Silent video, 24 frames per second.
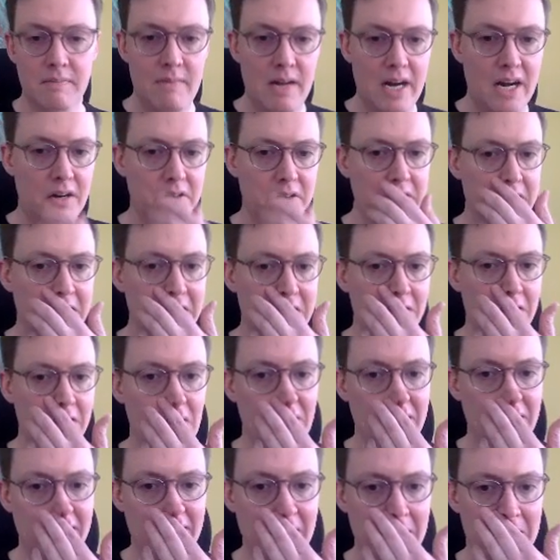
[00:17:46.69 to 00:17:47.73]
Harrison's
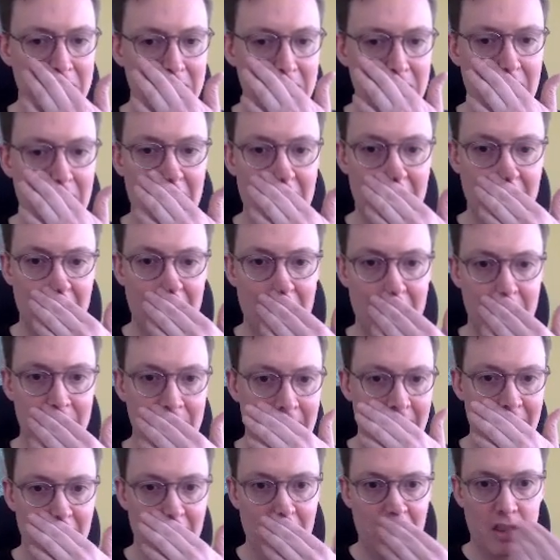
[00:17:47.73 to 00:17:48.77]
alert there, saw
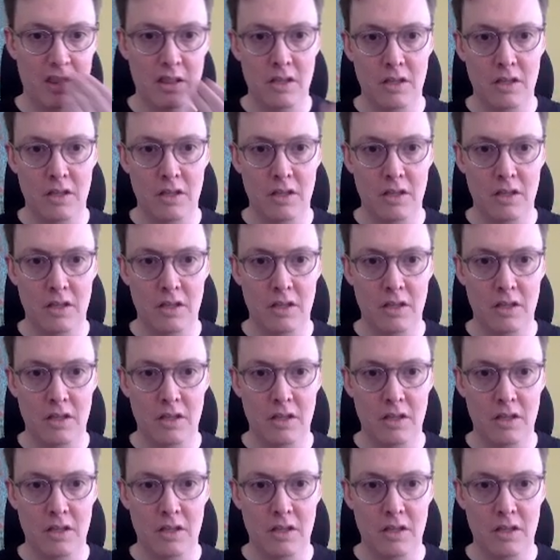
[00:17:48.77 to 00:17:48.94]
the